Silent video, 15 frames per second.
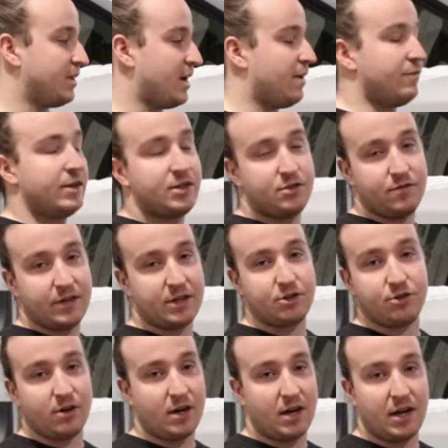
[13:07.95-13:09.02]
Everything's
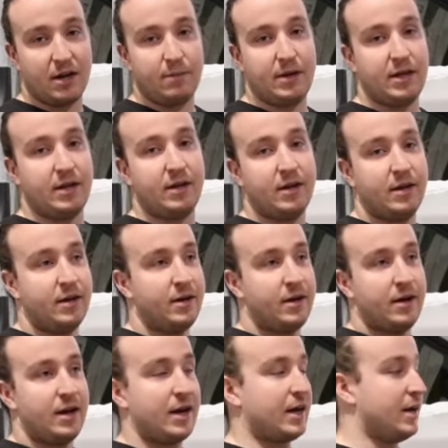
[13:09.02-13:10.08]
Victron. I mean,
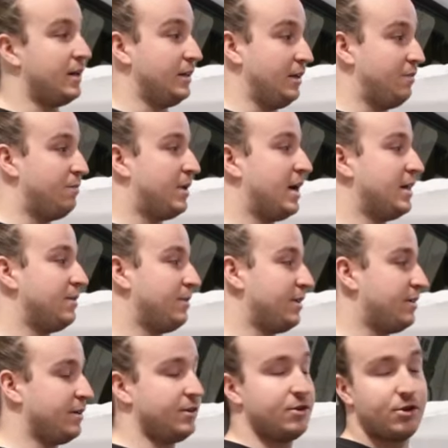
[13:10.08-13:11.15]
I kind of live by them. I
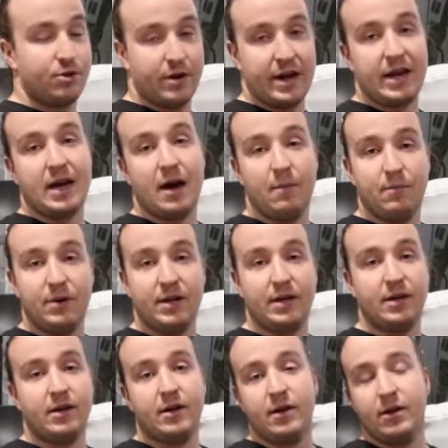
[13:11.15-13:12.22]
think they're a great company.